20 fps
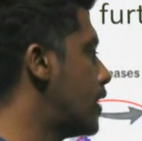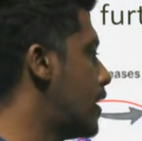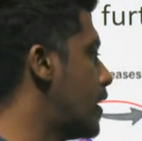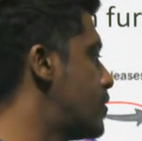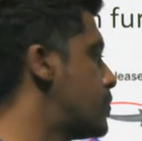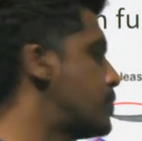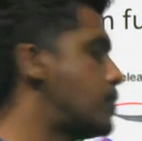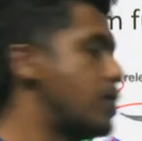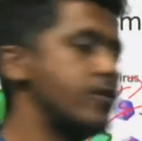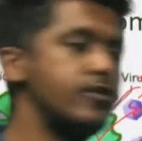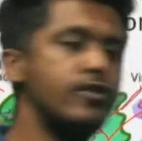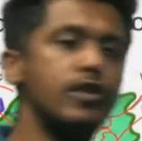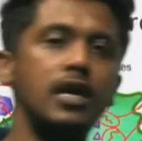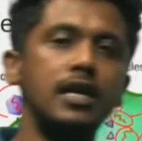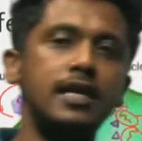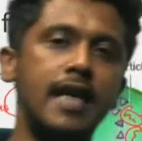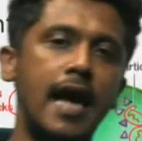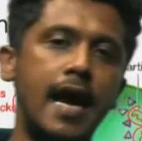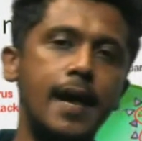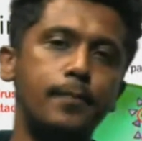special
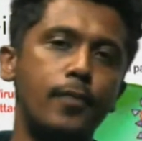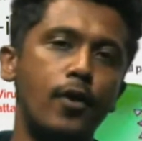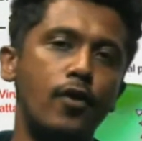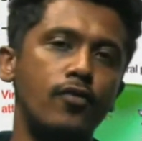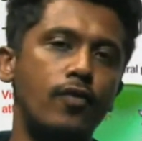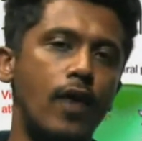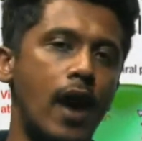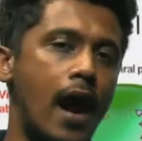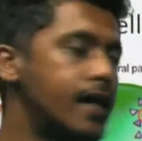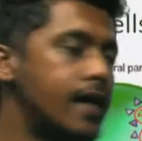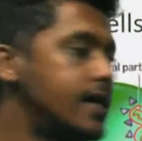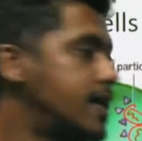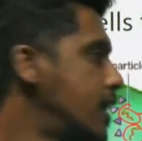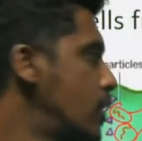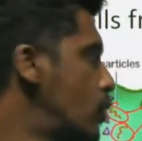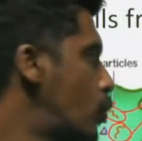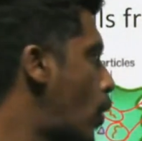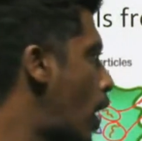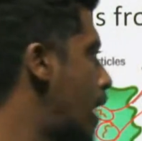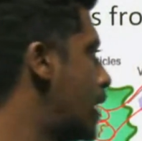type of
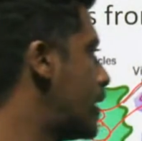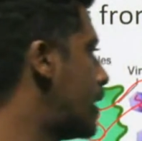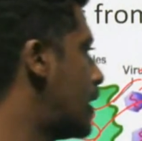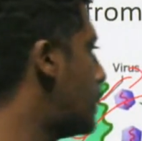antiviral